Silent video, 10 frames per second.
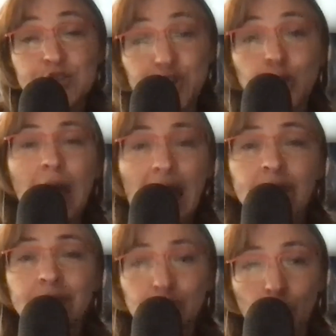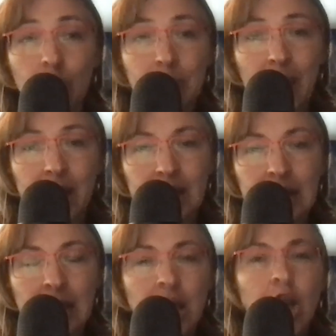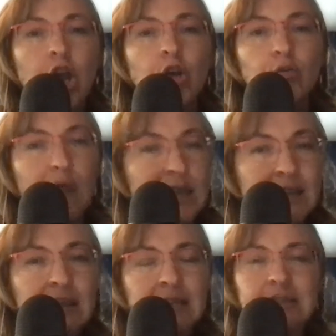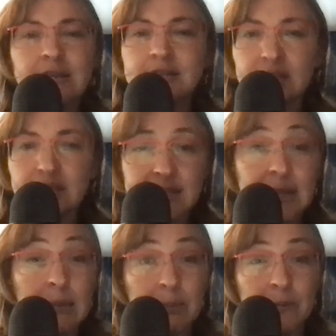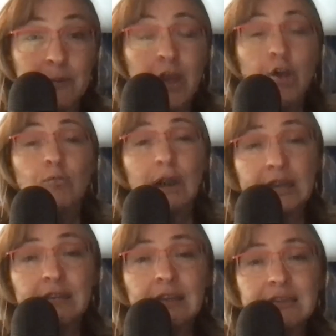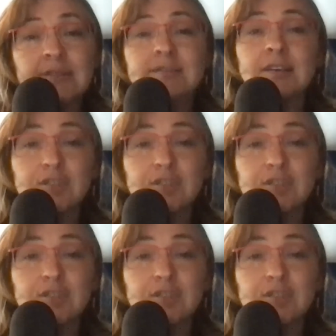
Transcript: you have in your body regulate things like sleep, regulate things like